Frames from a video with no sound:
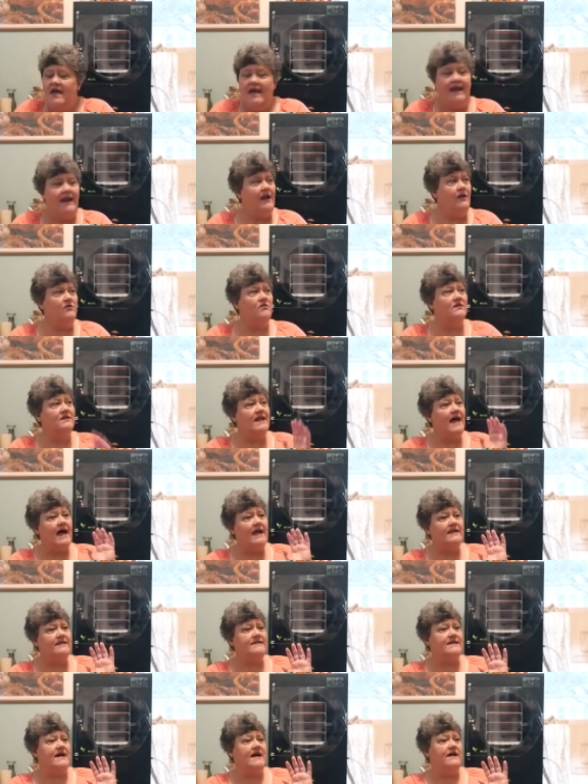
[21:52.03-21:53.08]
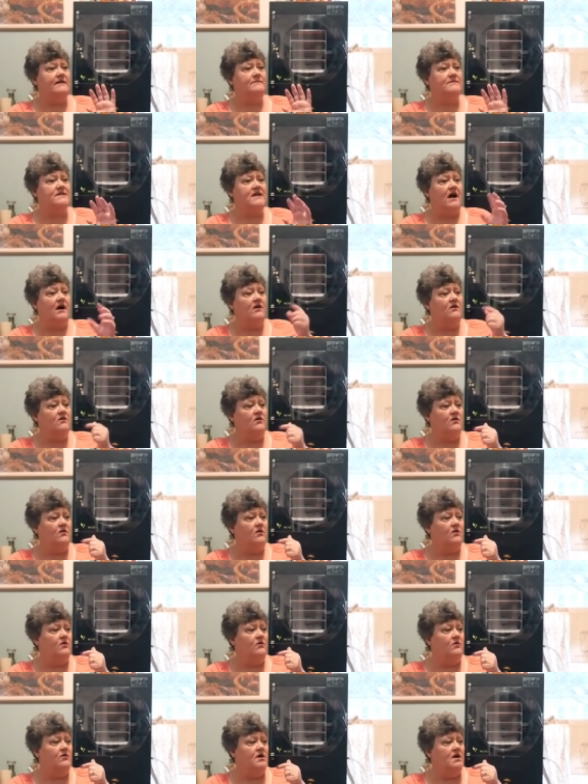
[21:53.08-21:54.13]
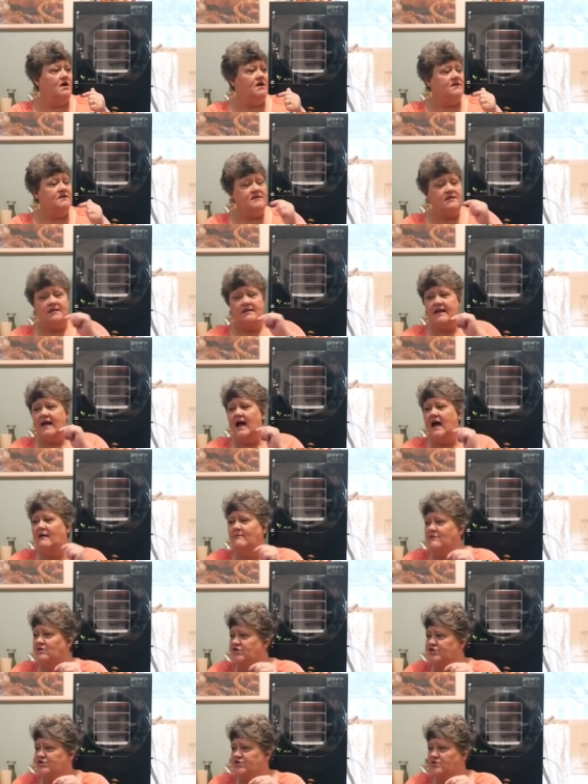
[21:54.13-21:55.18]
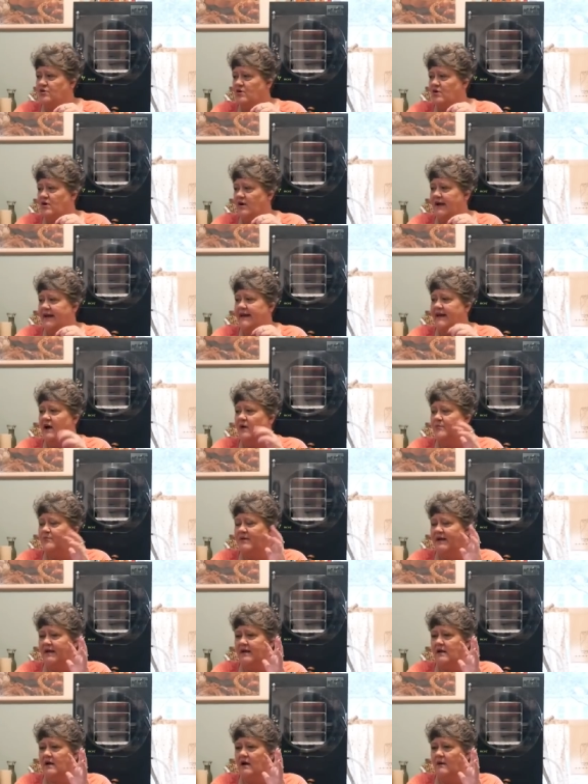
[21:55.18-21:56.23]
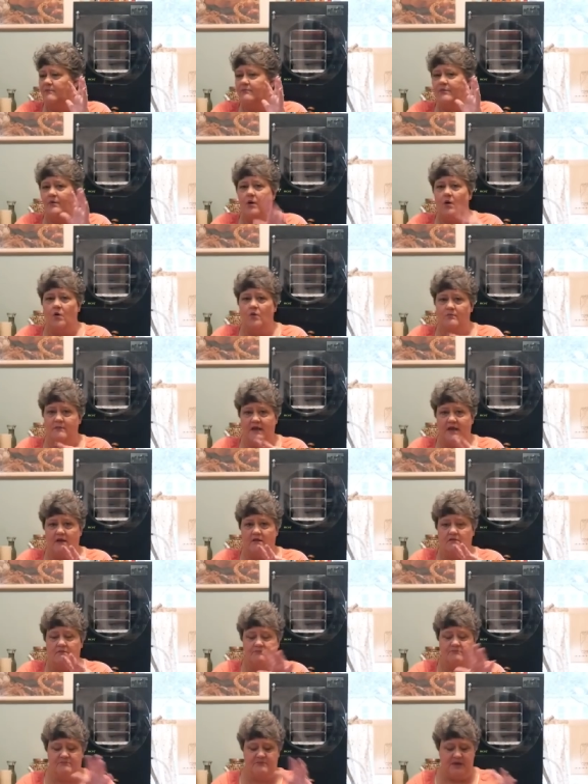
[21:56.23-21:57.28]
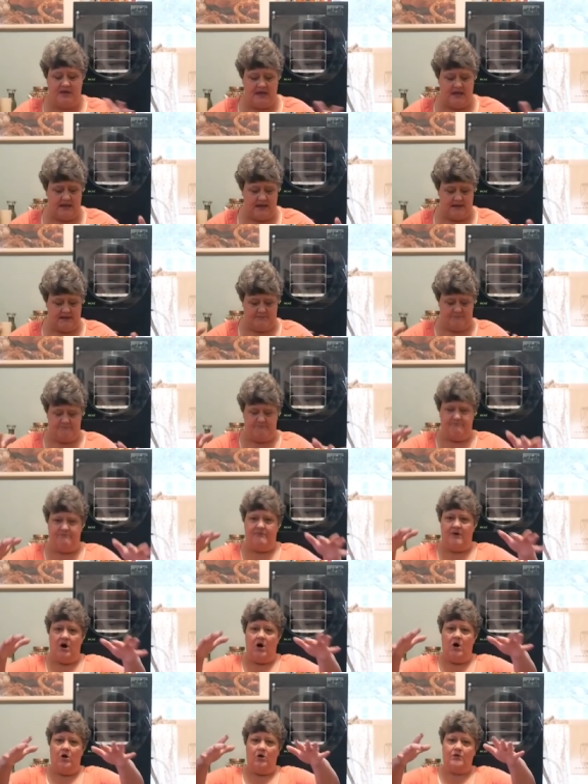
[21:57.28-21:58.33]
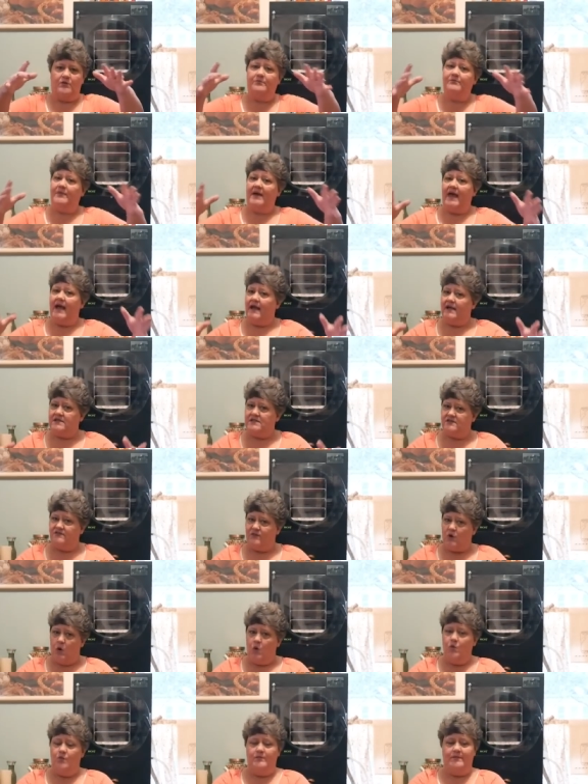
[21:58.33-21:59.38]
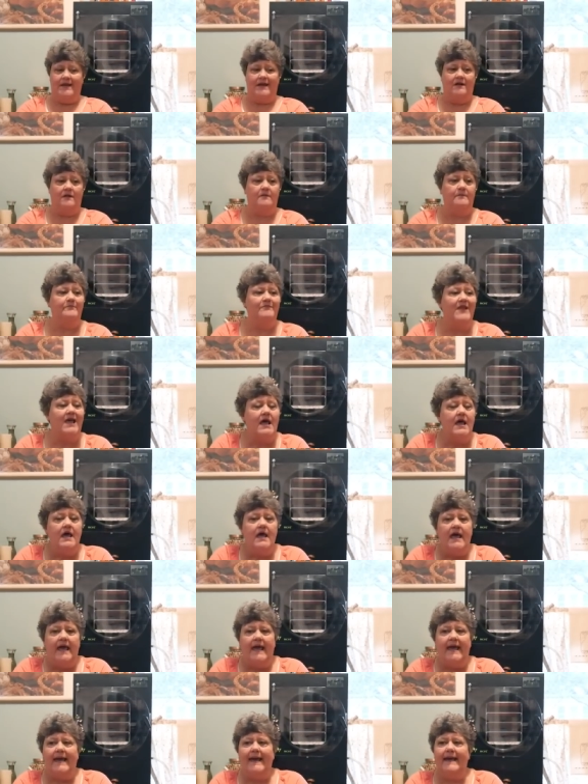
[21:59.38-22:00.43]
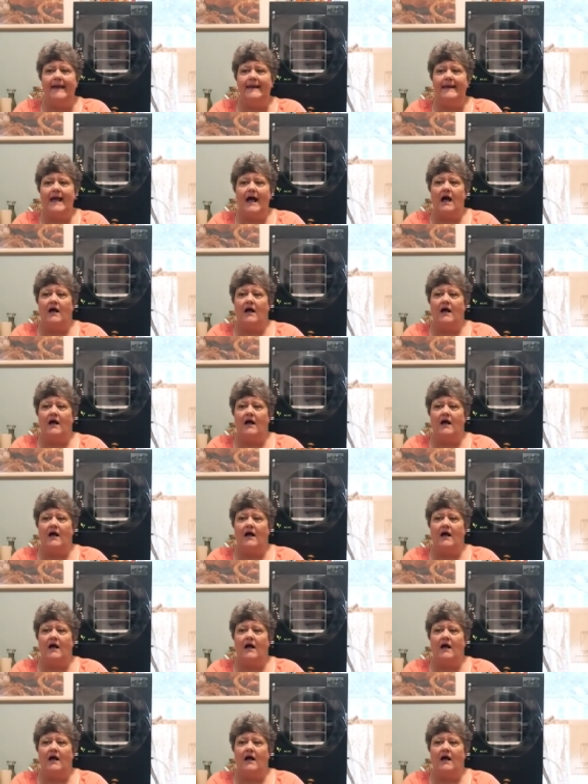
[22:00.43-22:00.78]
And I know a lot of times I'll go to the Amish store and I'll pick up oatmeal, big bulk bags of oatmeal, and